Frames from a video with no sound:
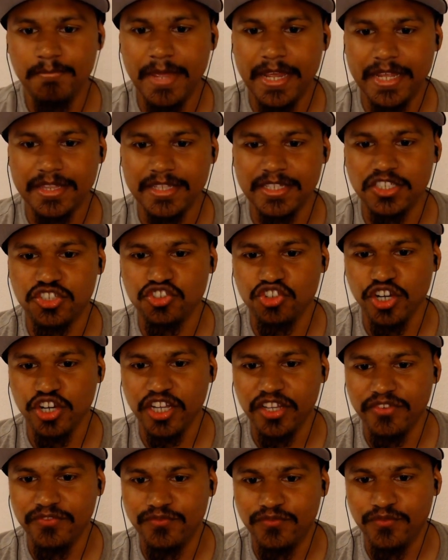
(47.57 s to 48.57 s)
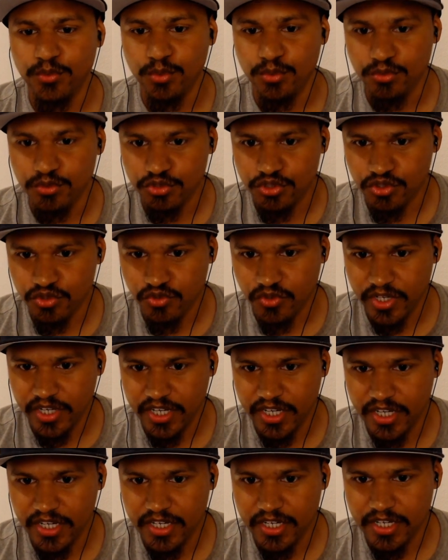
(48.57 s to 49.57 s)
make this trailer full
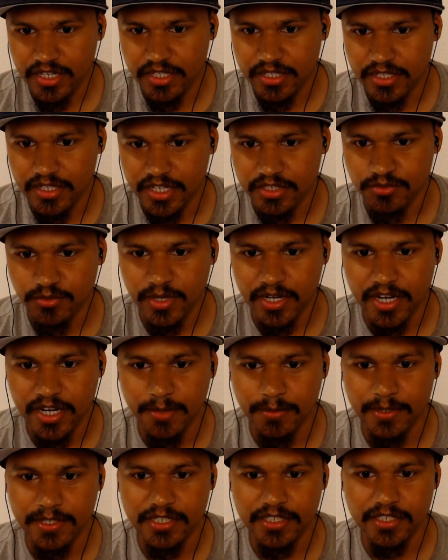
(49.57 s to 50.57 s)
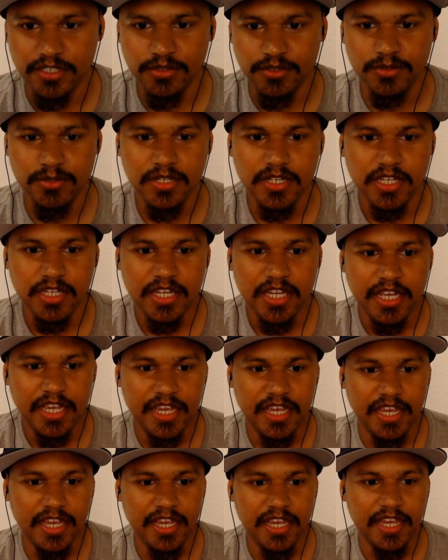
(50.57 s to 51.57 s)
screen. That's what I want to do.
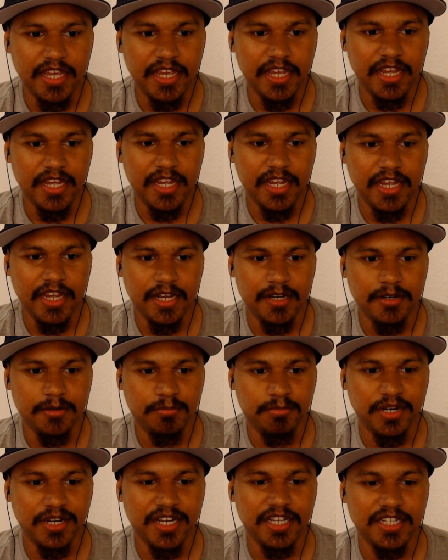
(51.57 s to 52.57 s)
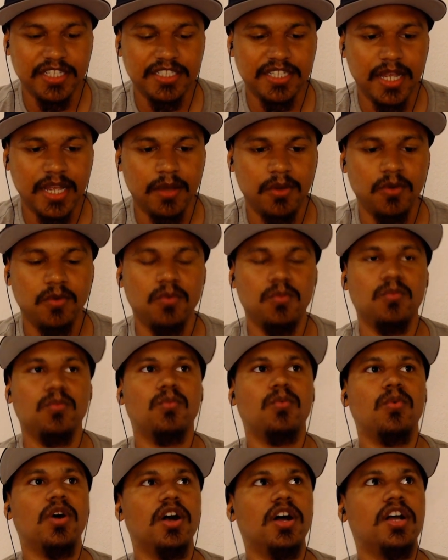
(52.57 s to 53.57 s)
And press
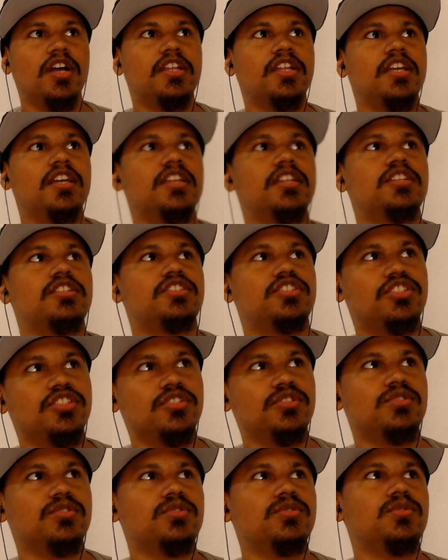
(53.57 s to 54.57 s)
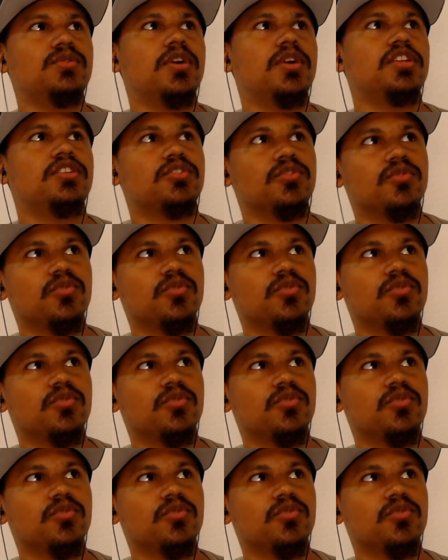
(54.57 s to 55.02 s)
one, two,